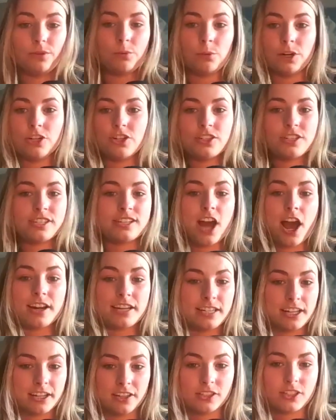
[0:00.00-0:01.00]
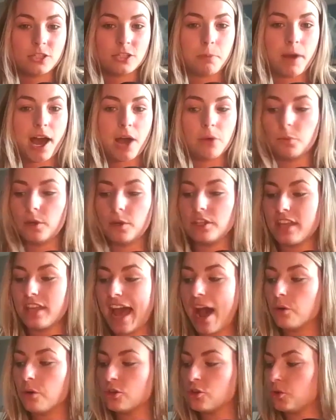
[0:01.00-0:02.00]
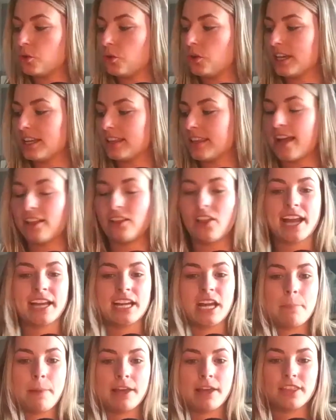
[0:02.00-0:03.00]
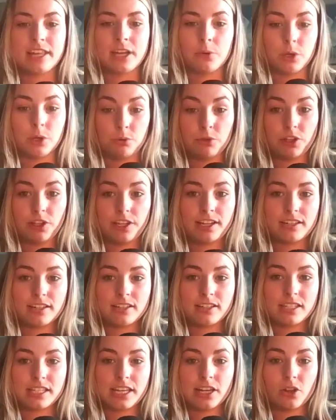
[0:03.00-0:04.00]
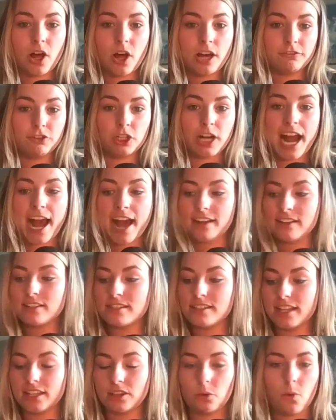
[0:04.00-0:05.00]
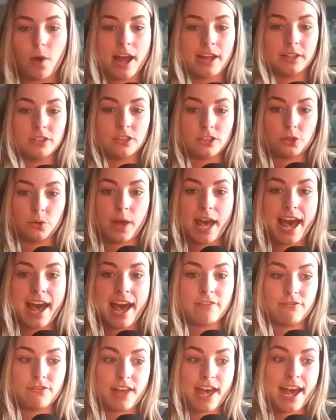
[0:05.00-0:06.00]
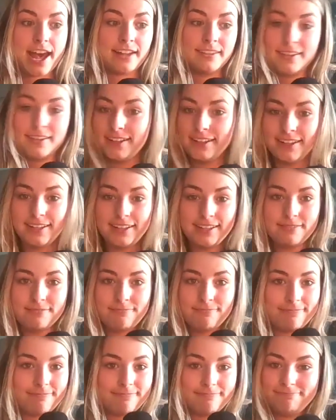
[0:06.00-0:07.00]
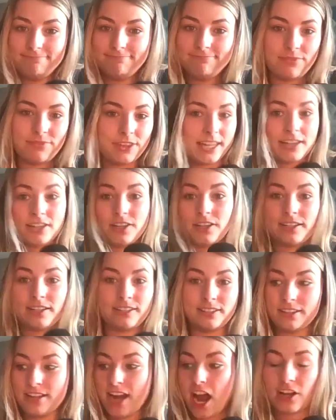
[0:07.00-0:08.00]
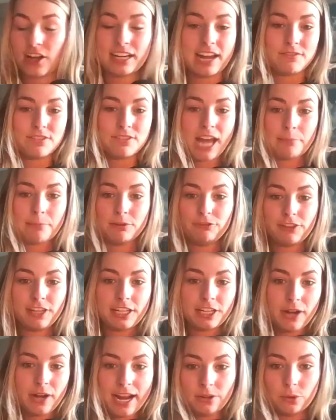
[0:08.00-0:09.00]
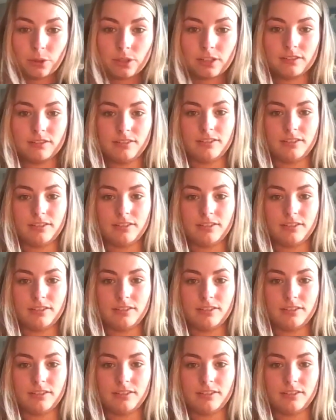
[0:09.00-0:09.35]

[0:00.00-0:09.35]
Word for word: we're just not in a good spot without Joel in that lineup. I think we're really going to see a lot of cracks that the Wild do have that they're not going to have time to figure out.